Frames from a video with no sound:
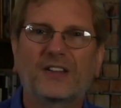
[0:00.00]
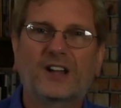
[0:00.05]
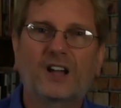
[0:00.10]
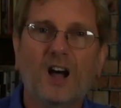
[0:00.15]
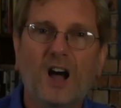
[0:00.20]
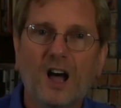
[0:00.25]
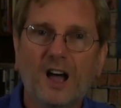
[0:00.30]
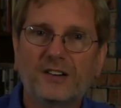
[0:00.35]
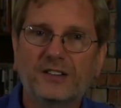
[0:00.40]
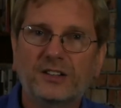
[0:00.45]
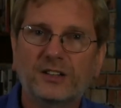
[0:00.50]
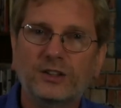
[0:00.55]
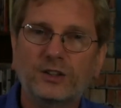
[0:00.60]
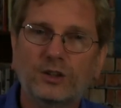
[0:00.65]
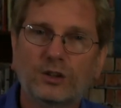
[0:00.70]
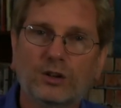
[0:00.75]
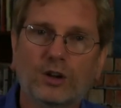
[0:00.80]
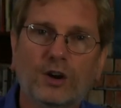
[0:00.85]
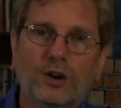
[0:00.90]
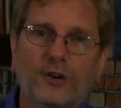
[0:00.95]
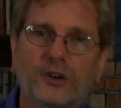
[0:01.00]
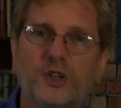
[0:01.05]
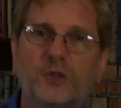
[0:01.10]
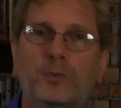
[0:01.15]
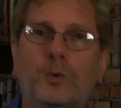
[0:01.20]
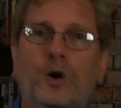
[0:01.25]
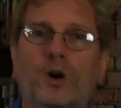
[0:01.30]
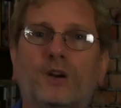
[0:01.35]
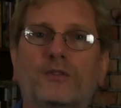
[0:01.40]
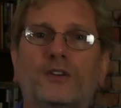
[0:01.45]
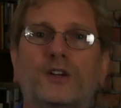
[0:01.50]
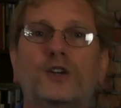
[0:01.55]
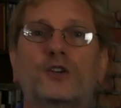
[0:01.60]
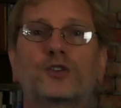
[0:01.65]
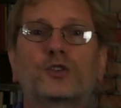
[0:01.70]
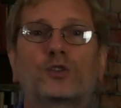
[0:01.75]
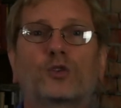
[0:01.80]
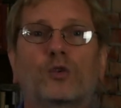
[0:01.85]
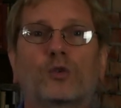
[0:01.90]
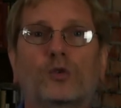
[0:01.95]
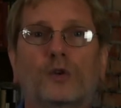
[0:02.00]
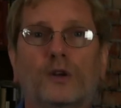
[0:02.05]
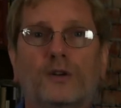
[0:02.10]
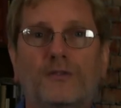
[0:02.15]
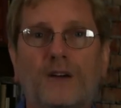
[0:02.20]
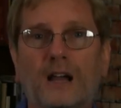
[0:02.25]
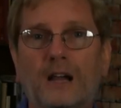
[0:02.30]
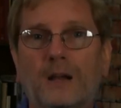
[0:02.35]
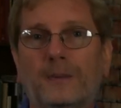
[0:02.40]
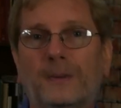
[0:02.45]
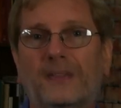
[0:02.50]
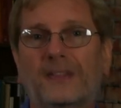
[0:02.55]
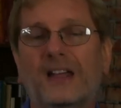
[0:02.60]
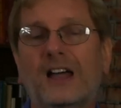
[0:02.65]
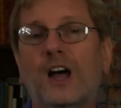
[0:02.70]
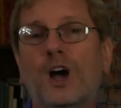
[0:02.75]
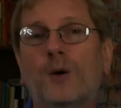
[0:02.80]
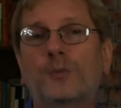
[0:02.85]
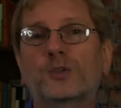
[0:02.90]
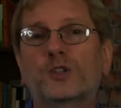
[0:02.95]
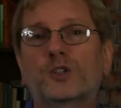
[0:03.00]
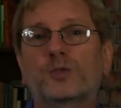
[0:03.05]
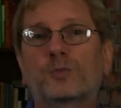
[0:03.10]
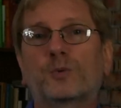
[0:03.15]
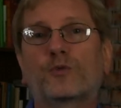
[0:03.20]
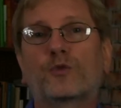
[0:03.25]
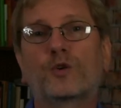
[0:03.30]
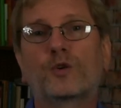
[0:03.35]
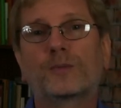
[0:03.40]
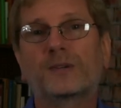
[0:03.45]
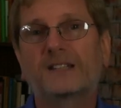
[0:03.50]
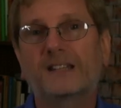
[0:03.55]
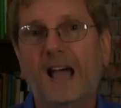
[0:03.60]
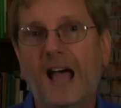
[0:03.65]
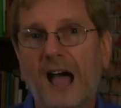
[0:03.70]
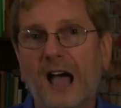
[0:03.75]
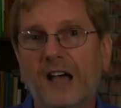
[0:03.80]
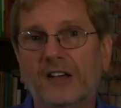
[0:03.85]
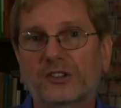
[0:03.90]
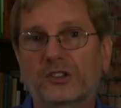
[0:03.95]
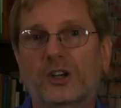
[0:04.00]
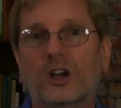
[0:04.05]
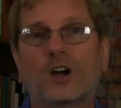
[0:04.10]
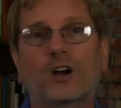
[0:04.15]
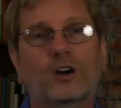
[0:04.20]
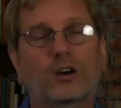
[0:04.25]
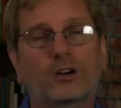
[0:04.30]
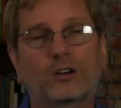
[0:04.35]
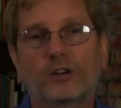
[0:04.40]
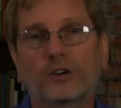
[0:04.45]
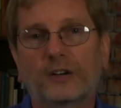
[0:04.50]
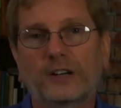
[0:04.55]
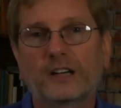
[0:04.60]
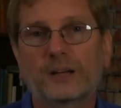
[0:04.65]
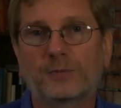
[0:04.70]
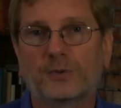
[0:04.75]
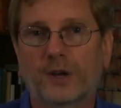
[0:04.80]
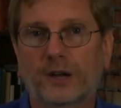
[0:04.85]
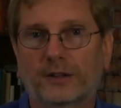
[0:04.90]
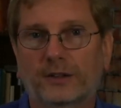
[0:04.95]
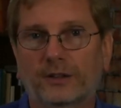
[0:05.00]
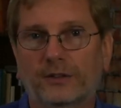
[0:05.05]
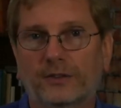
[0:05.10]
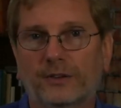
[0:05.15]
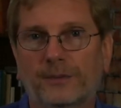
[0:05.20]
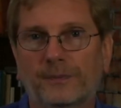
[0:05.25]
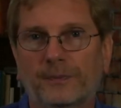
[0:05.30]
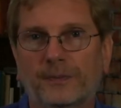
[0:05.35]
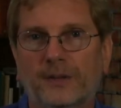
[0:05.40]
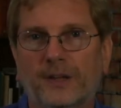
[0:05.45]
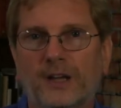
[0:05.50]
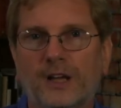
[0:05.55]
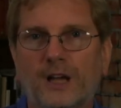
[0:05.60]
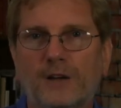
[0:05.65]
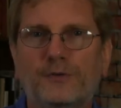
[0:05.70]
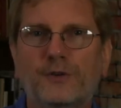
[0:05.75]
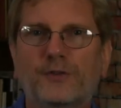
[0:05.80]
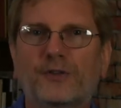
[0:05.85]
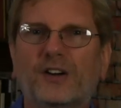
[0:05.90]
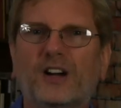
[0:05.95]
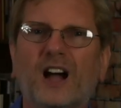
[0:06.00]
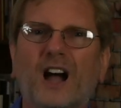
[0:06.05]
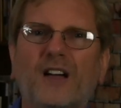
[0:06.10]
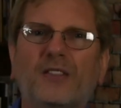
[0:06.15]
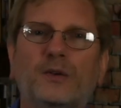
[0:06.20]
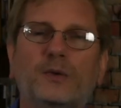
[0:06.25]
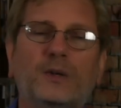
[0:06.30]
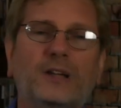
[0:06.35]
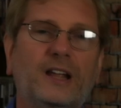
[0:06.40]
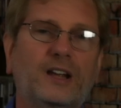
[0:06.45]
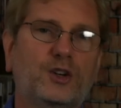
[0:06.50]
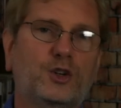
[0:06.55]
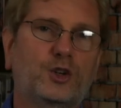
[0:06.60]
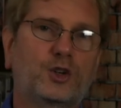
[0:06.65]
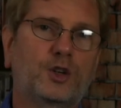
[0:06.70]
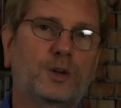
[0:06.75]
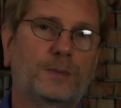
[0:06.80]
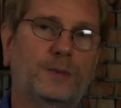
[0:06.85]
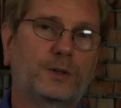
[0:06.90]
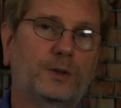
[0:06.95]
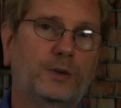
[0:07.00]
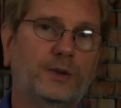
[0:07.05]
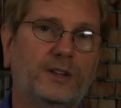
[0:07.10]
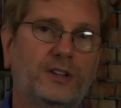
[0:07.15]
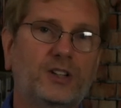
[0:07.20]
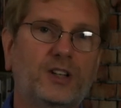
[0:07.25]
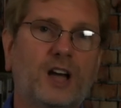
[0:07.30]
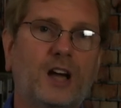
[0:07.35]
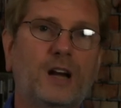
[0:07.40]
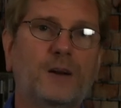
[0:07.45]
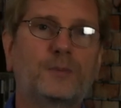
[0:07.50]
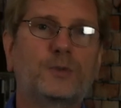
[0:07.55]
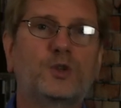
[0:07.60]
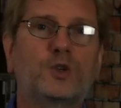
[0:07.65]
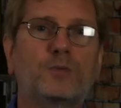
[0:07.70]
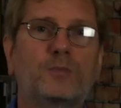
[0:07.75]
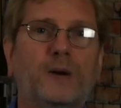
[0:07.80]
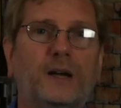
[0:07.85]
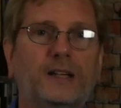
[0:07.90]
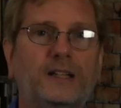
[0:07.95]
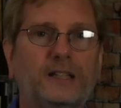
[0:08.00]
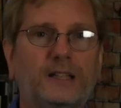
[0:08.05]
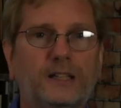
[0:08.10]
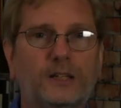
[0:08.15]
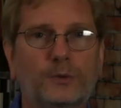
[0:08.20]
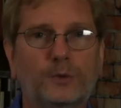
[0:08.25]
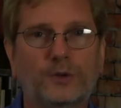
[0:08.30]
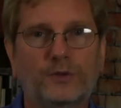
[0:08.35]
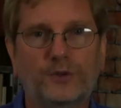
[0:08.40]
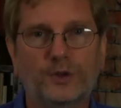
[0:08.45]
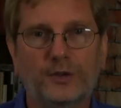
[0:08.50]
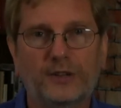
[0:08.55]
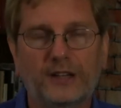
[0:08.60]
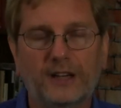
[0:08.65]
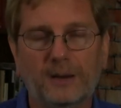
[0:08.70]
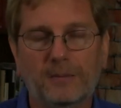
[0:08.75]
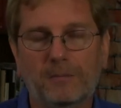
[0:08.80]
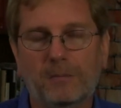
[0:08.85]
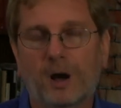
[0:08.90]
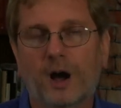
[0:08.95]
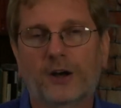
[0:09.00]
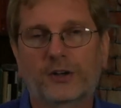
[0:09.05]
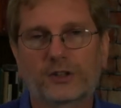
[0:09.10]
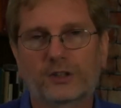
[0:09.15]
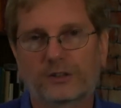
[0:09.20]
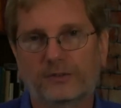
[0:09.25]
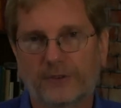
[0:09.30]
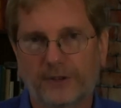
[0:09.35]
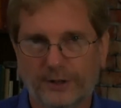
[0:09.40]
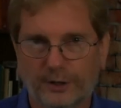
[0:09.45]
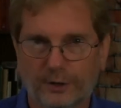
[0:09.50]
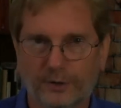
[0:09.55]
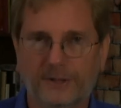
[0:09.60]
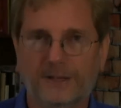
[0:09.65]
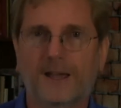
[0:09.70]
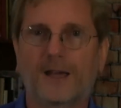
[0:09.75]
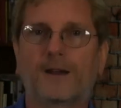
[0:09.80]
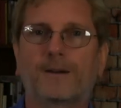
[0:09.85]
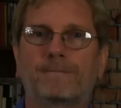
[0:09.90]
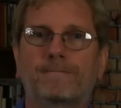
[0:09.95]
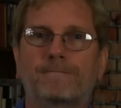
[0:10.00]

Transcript: content you learn is part of a historical development that helps us perform a task or learning objective. If you've forgotten the relationship between these items, you might need to review the unboxing video again.